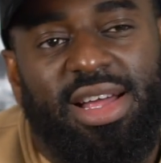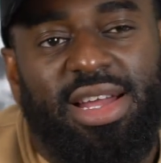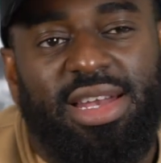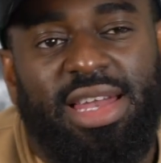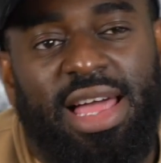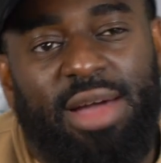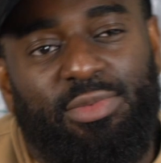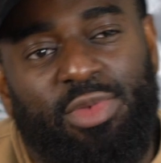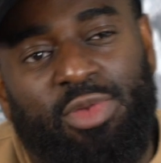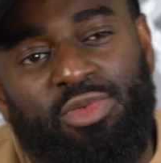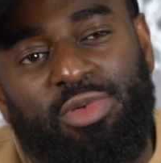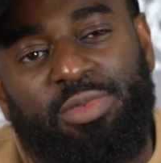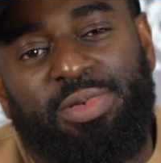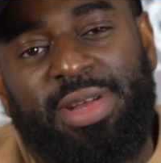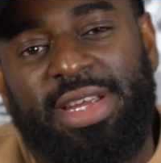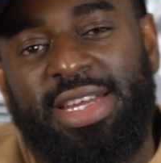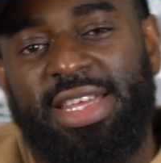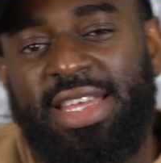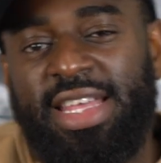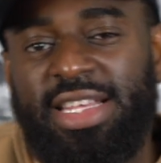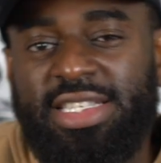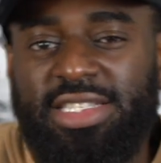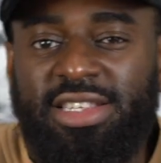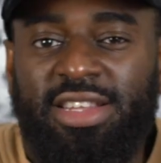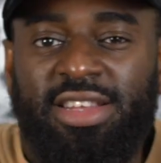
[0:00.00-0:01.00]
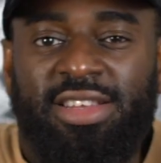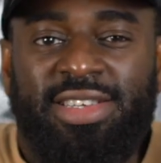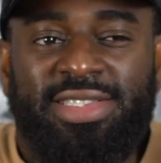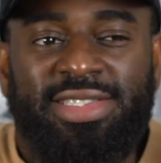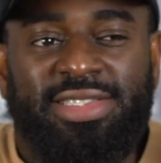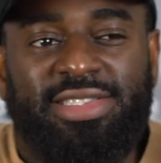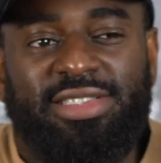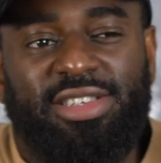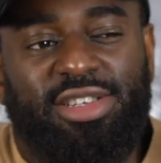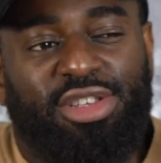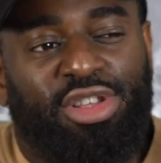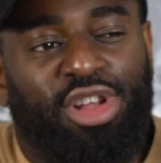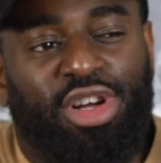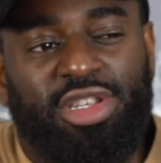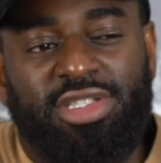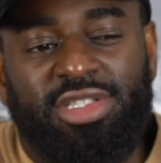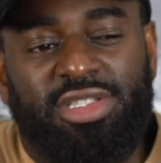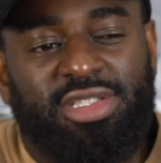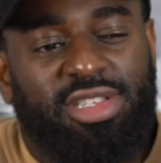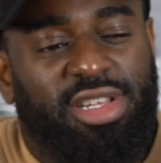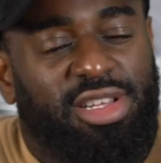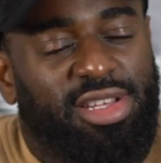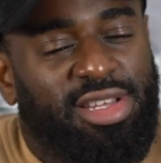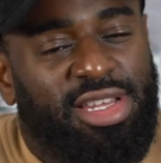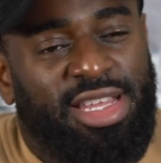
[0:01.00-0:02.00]
like when we played against Lens,
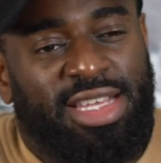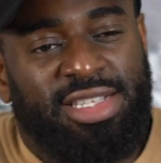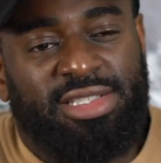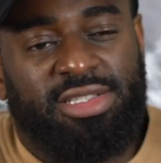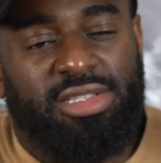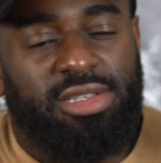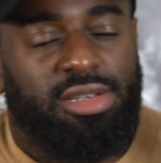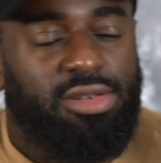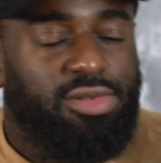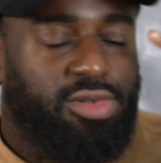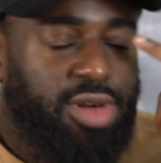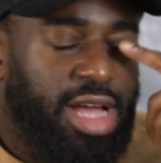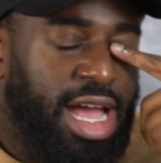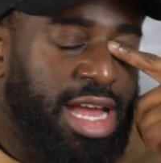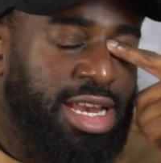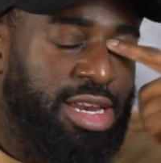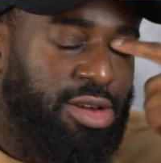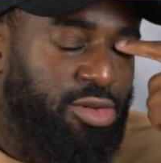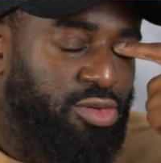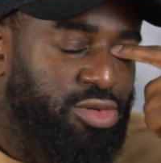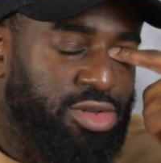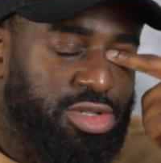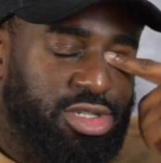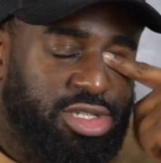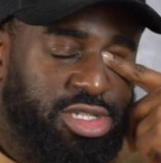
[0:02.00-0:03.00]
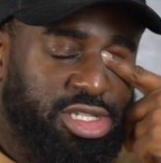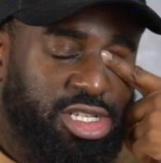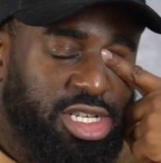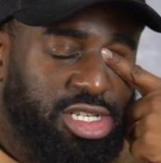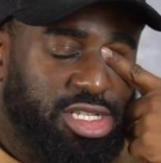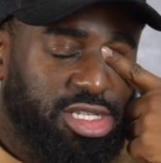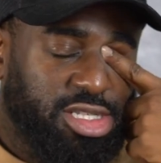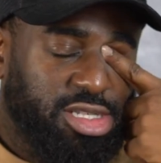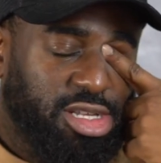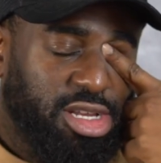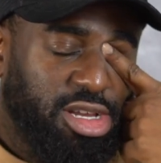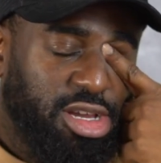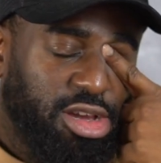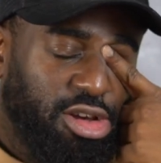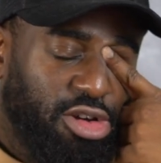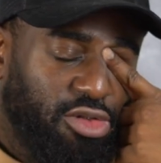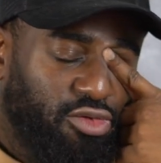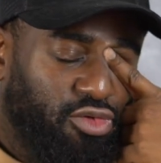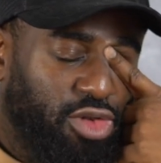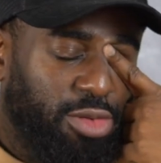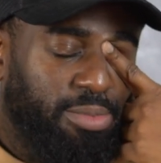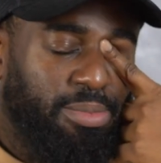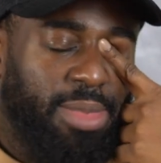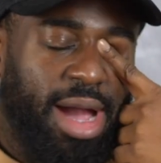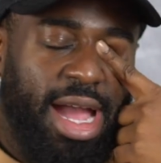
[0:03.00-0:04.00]
Lens, Lens, and it was just
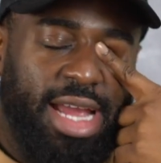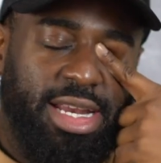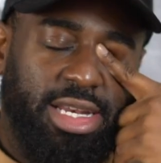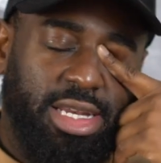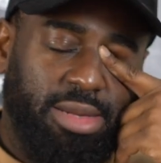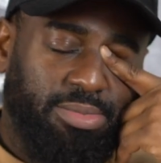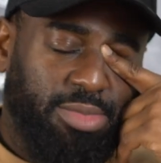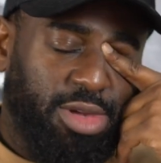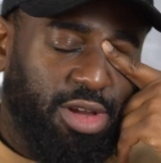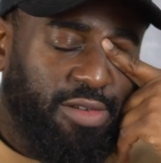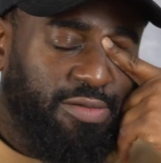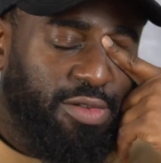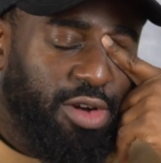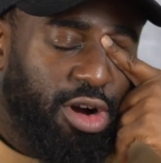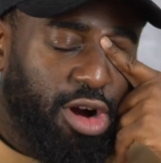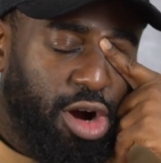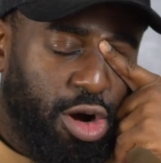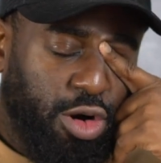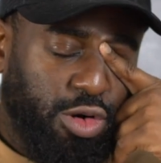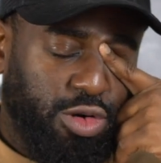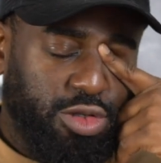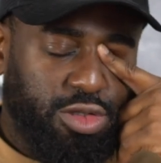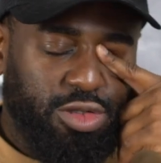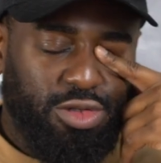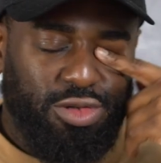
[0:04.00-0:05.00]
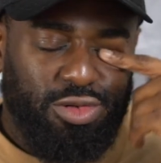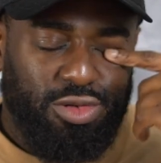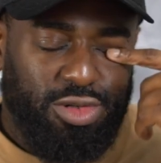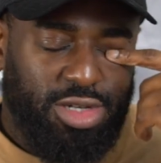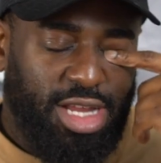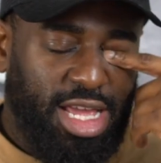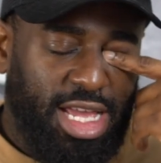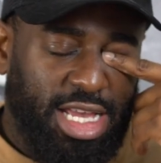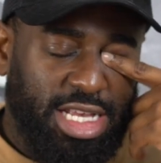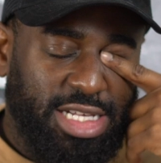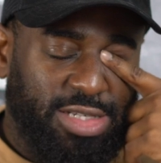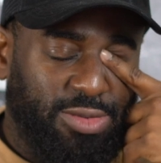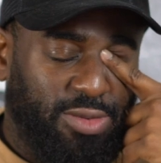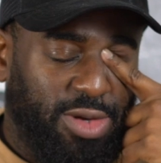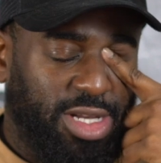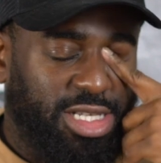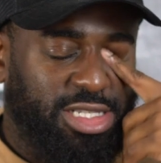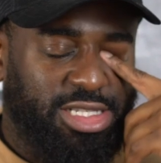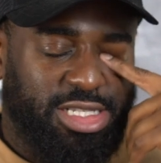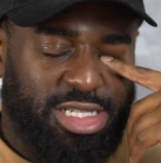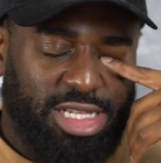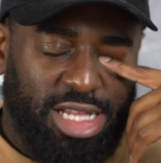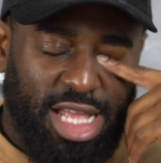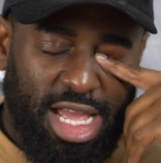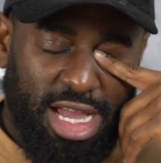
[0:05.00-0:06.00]
reminded me of the old school days where
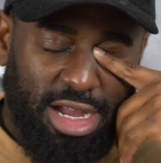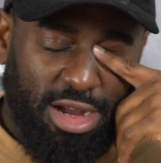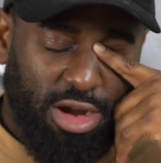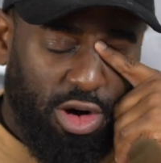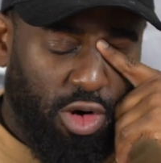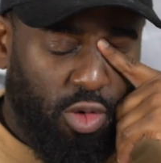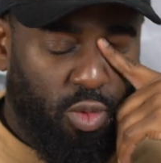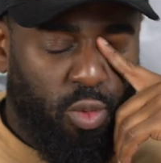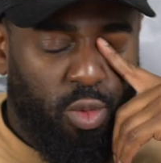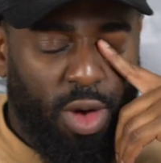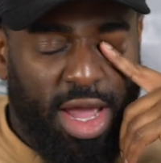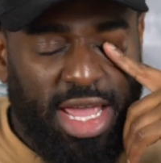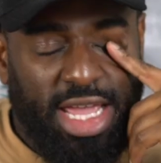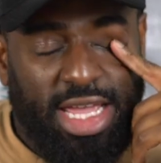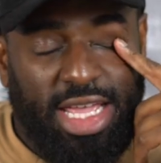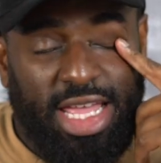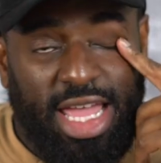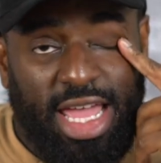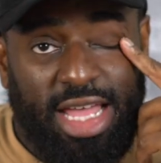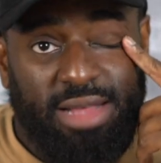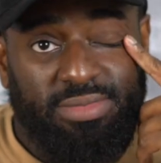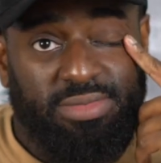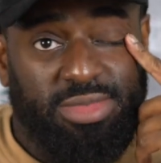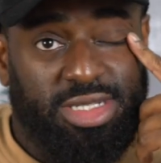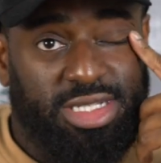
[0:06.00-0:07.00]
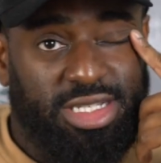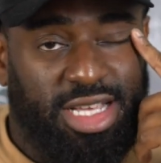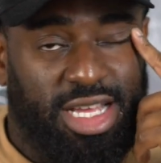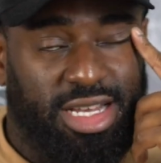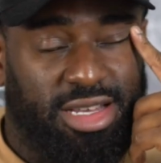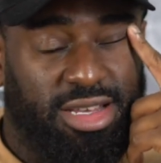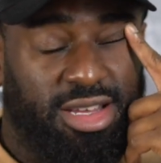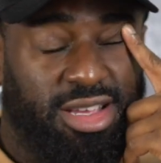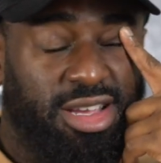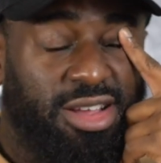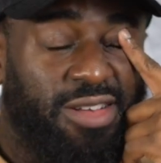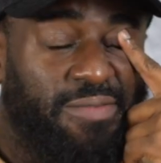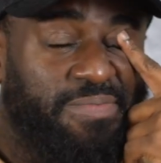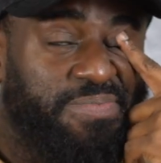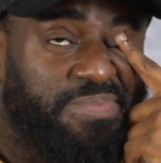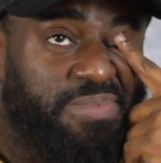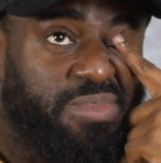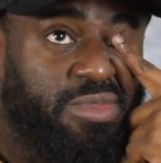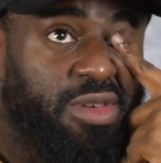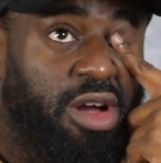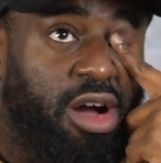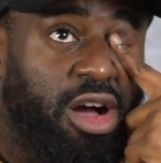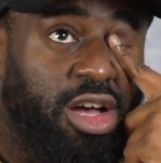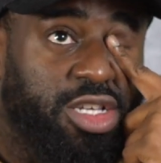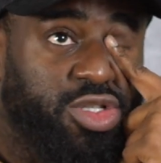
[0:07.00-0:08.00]
it's just like away games and
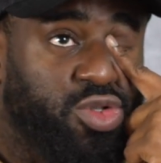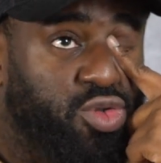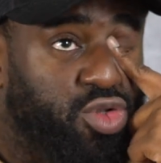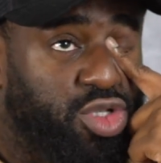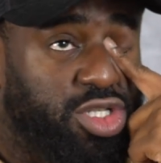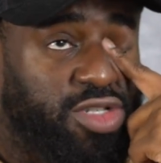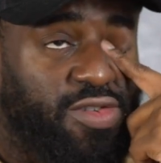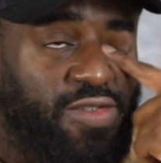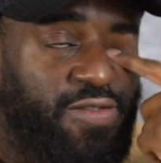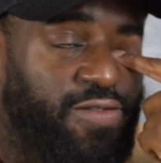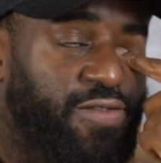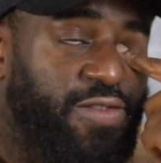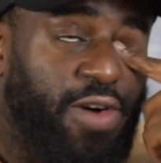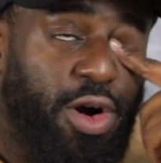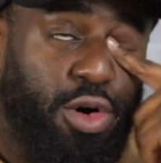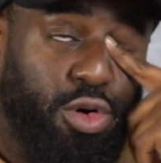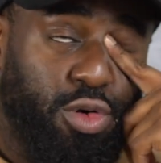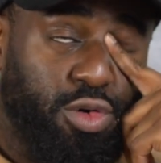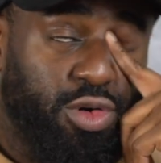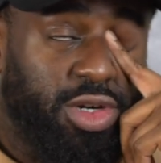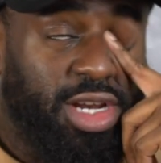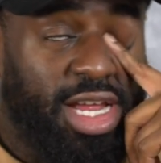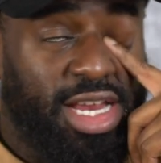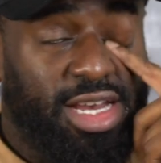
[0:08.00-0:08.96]
Arsenal just fold.